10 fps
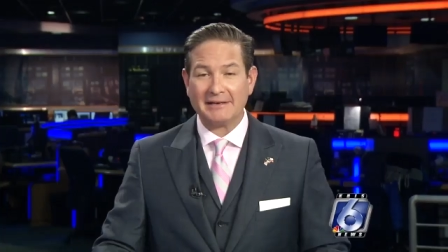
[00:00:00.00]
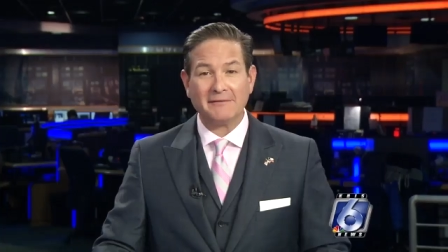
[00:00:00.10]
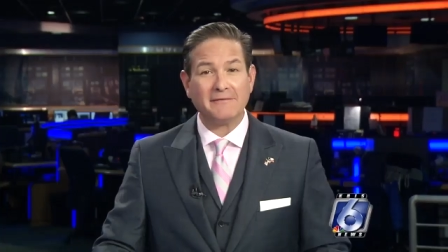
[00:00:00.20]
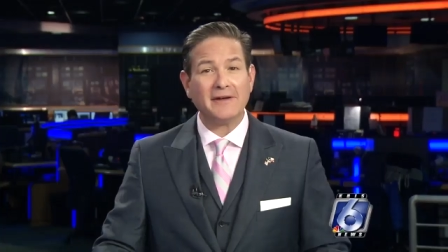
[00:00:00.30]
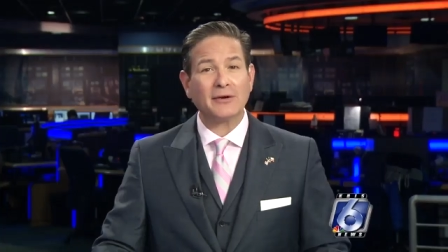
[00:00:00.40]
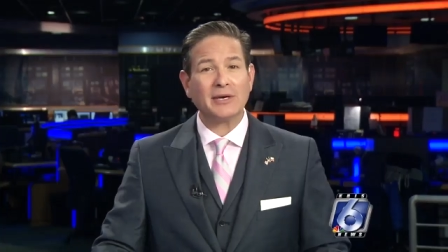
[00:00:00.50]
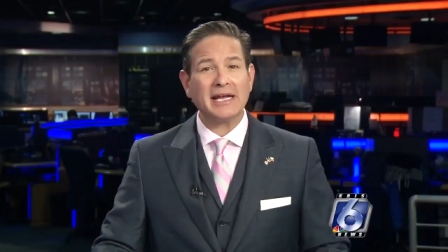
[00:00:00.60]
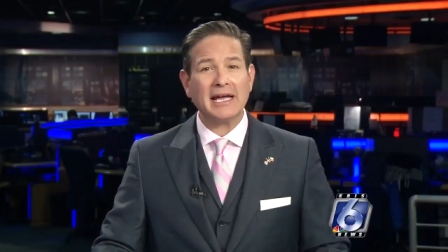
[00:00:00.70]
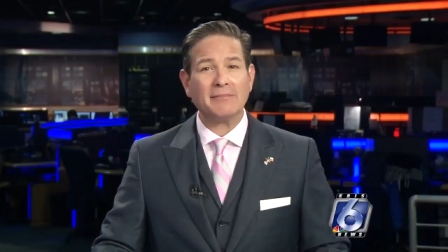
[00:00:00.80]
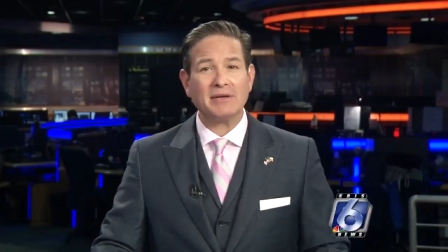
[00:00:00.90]
a very
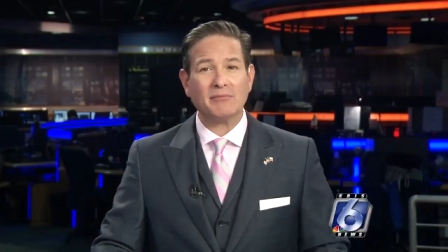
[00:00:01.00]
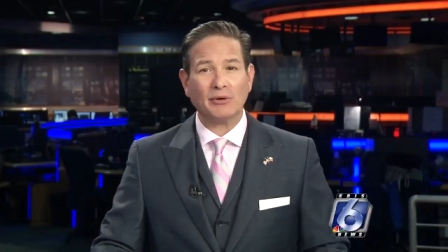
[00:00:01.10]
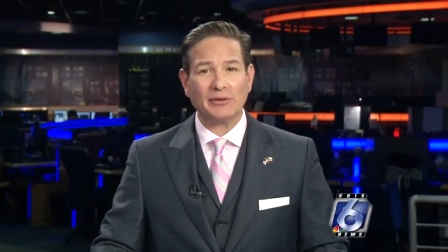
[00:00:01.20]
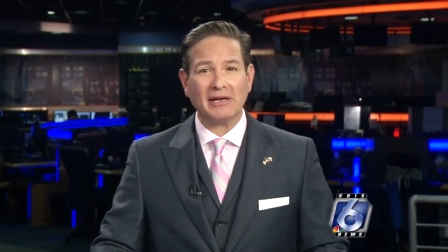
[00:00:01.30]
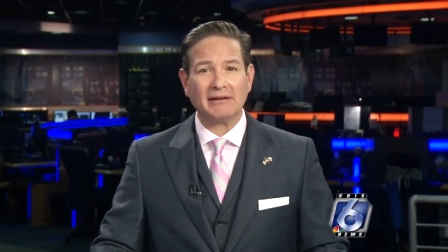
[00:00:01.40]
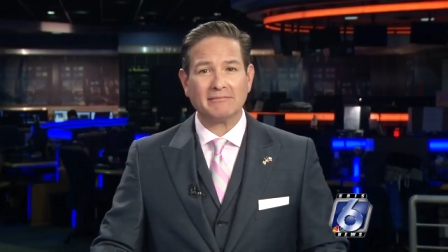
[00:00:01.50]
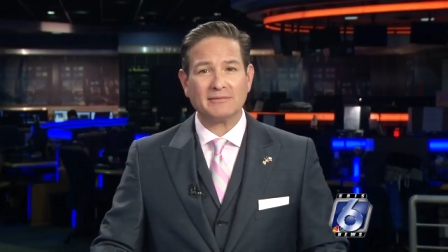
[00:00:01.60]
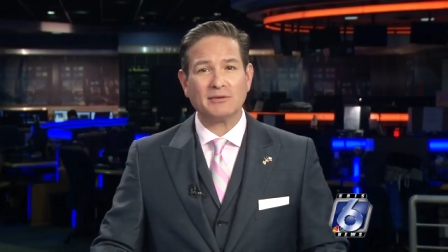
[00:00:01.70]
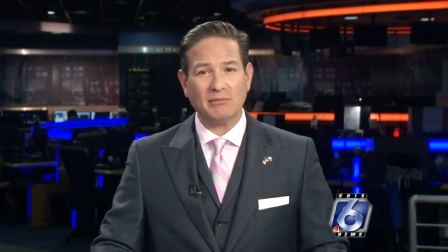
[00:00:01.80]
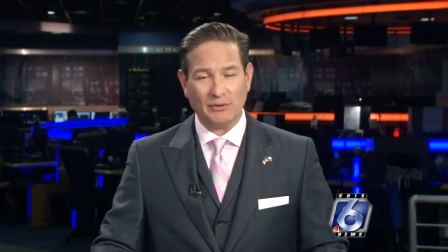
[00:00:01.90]
happy birthday
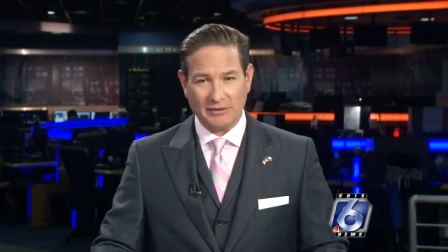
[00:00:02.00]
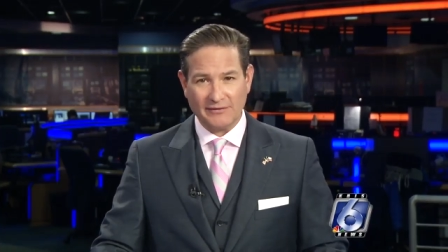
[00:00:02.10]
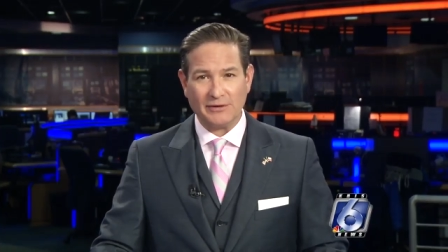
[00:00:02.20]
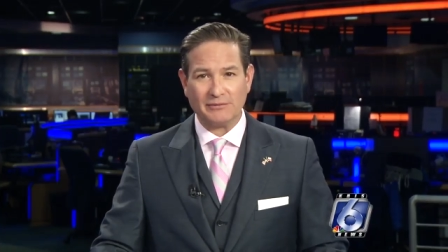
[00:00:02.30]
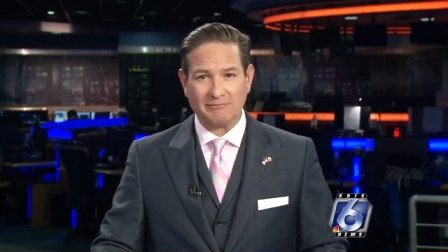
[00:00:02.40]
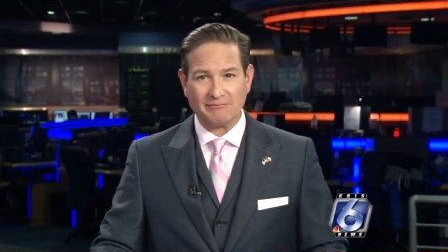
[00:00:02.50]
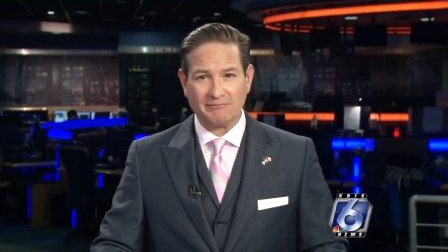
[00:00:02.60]
to both of you.